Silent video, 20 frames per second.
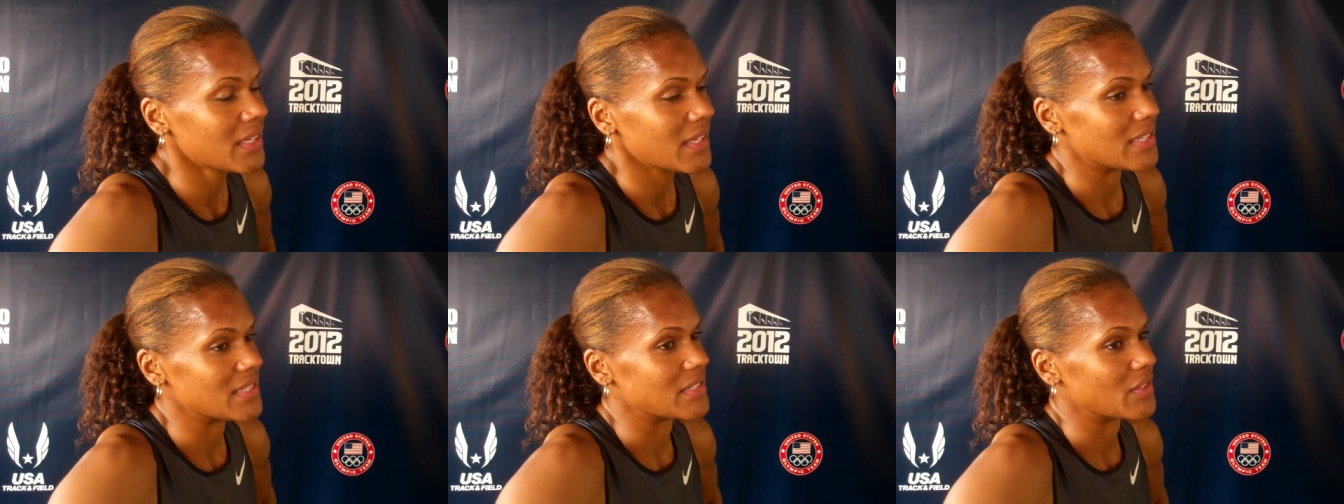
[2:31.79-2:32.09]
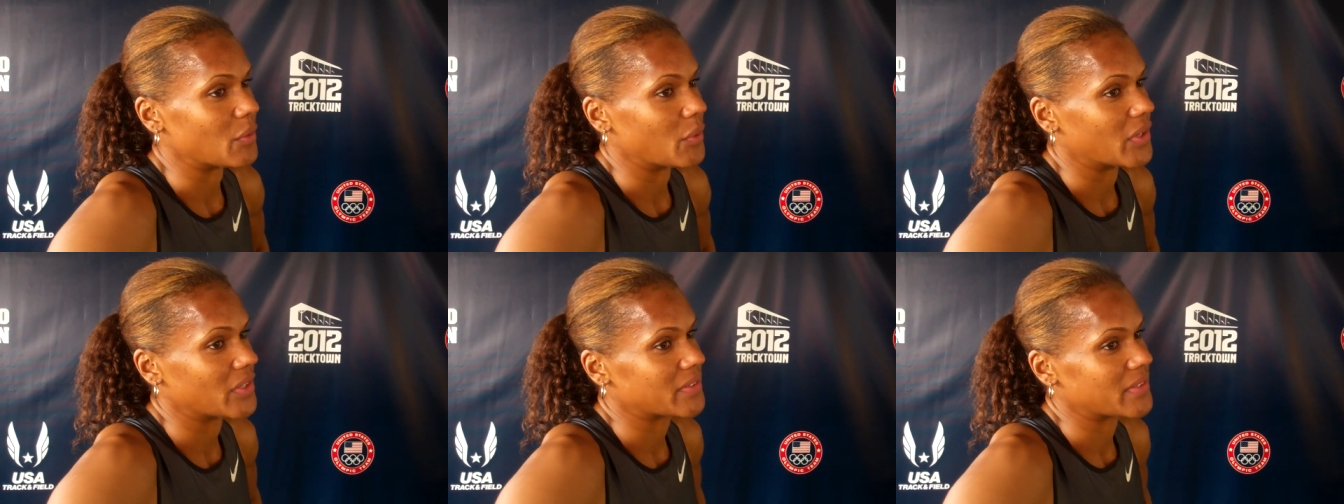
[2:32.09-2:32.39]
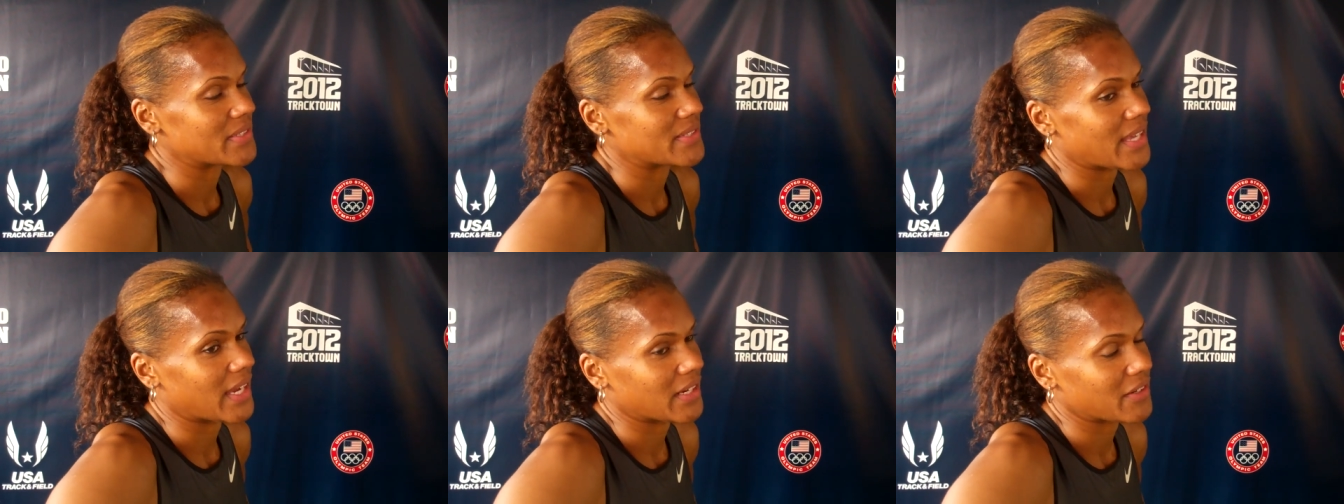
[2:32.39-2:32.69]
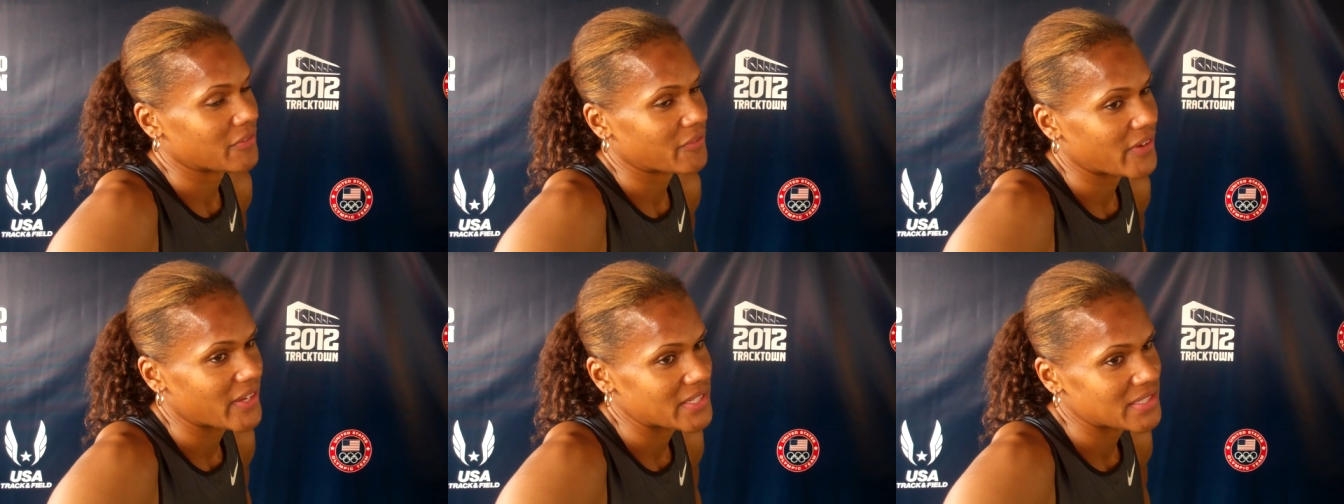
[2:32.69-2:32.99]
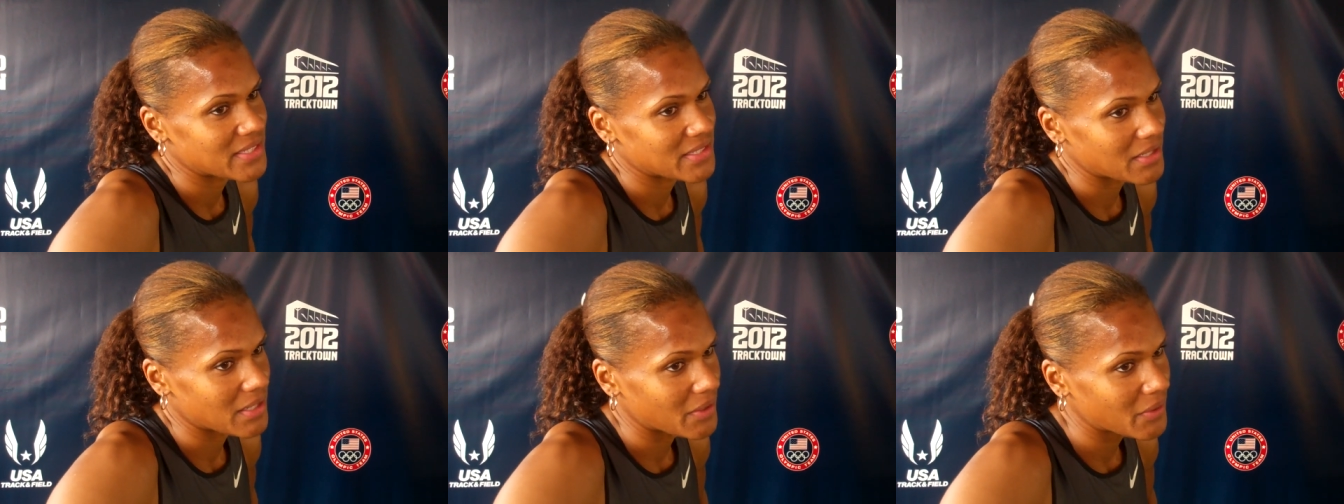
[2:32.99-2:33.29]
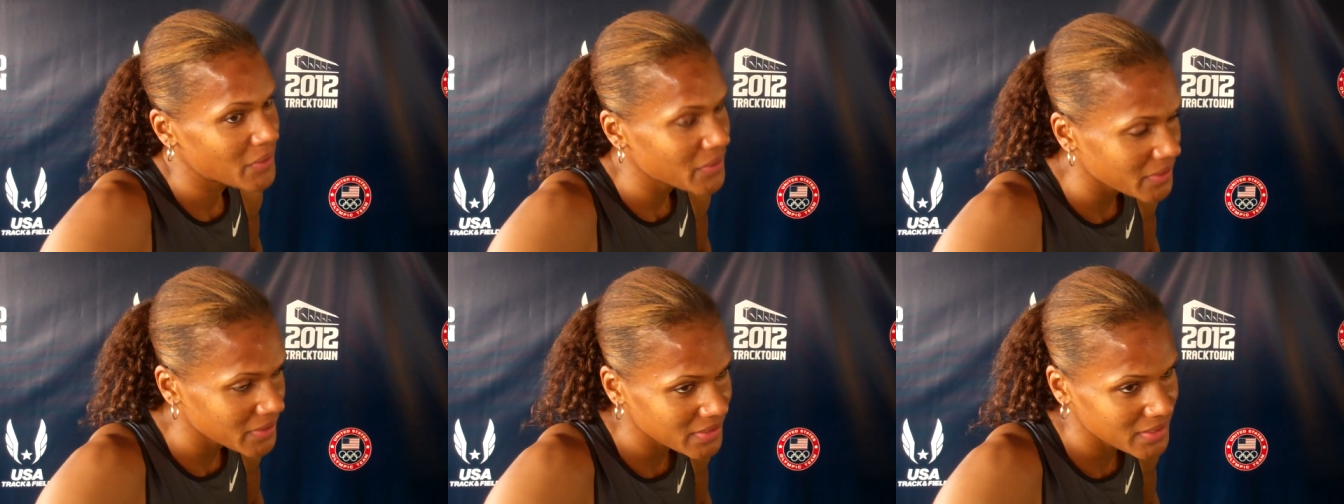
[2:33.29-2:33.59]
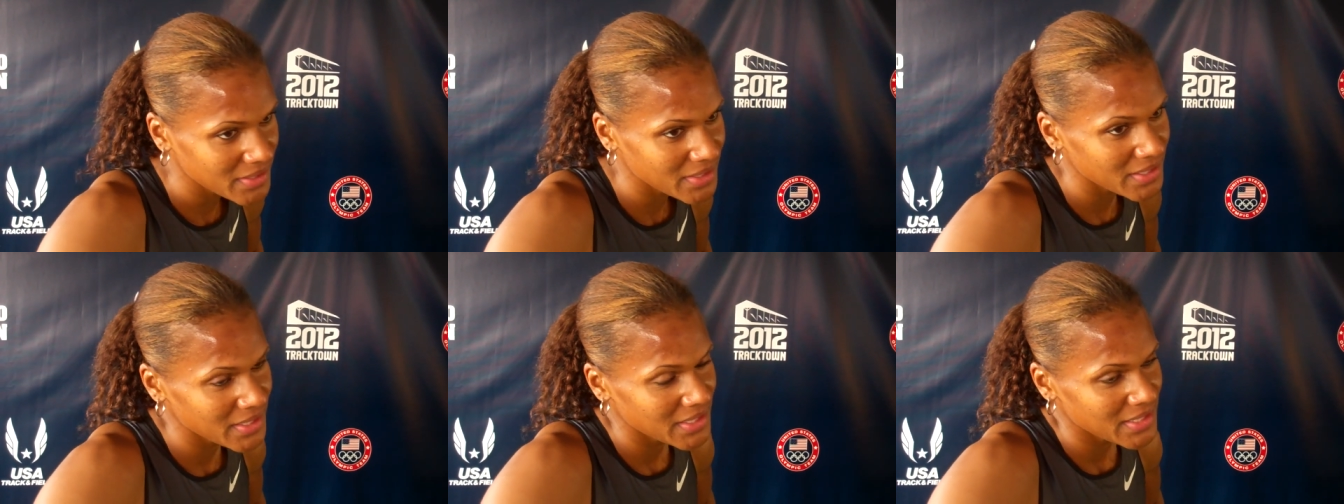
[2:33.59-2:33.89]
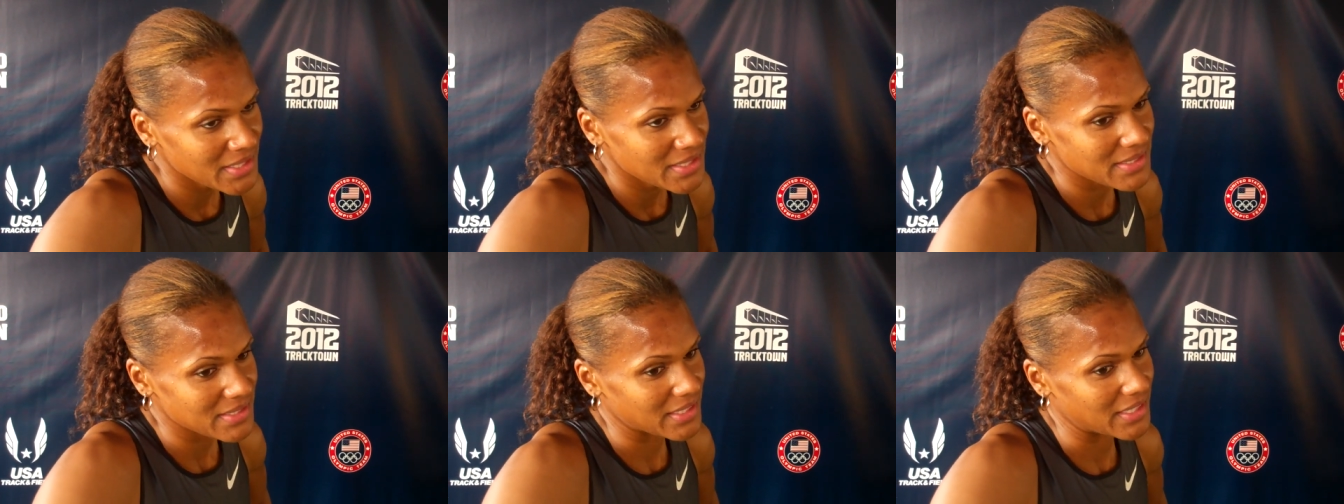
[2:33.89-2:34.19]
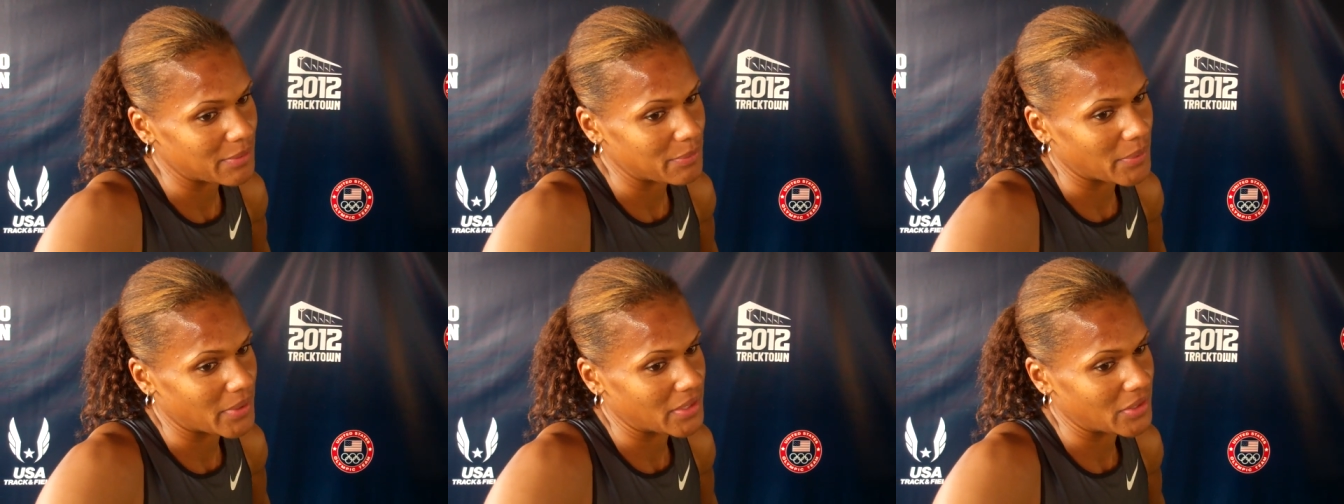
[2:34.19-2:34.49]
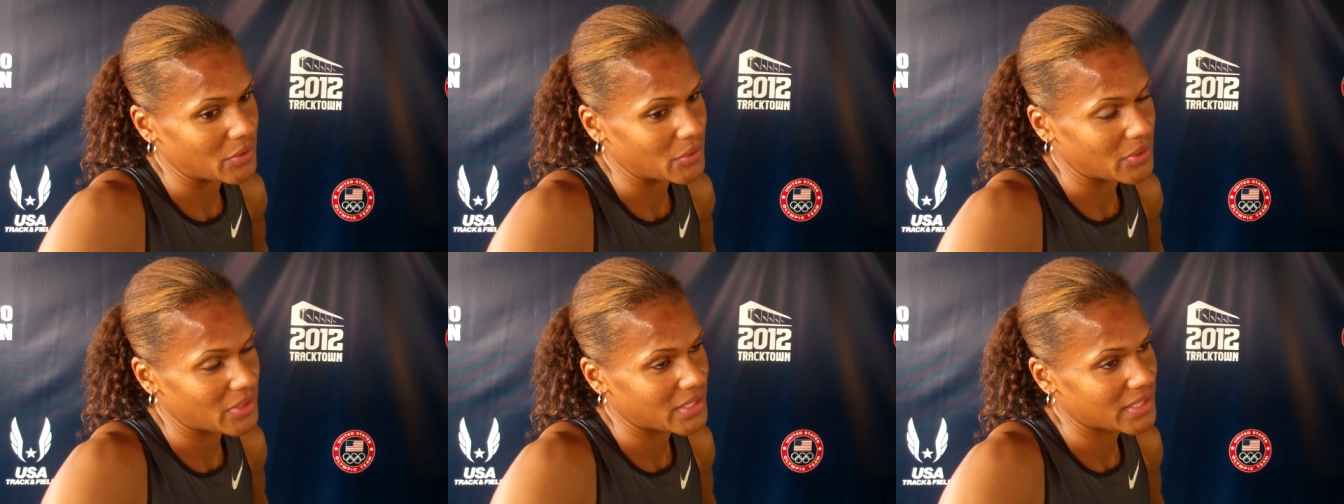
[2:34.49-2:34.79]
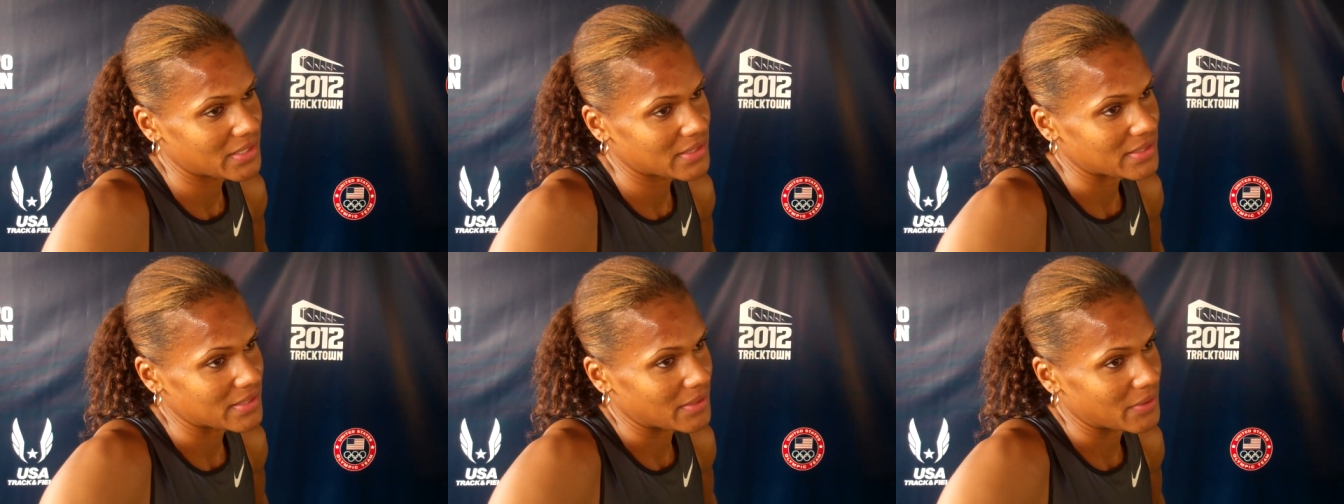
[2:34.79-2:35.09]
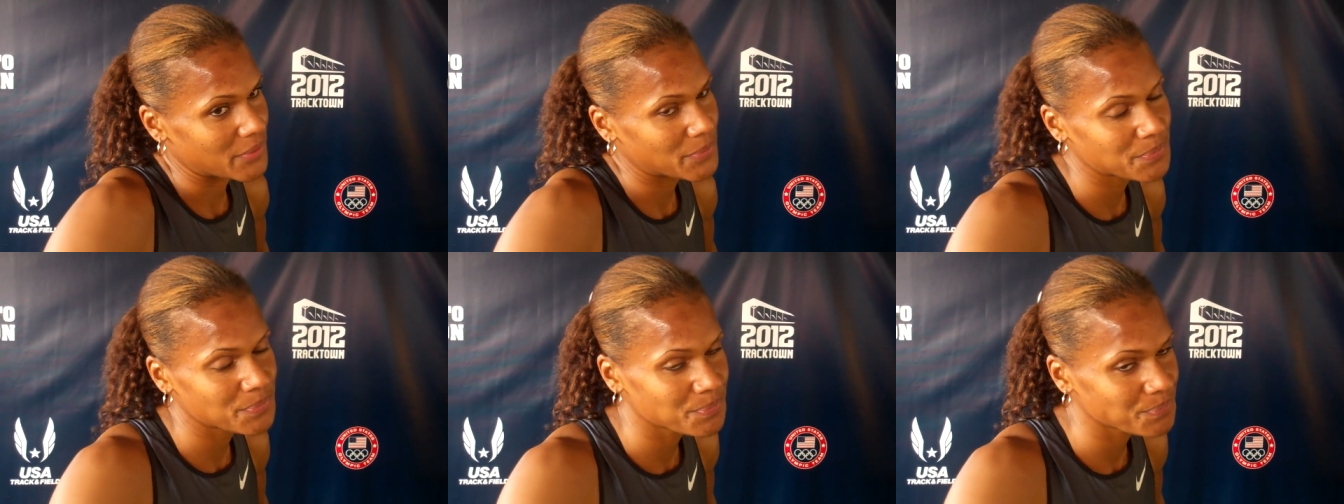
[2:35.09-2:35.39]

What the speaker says: is it worth the sacrifice, you know, to keep on doing it? So,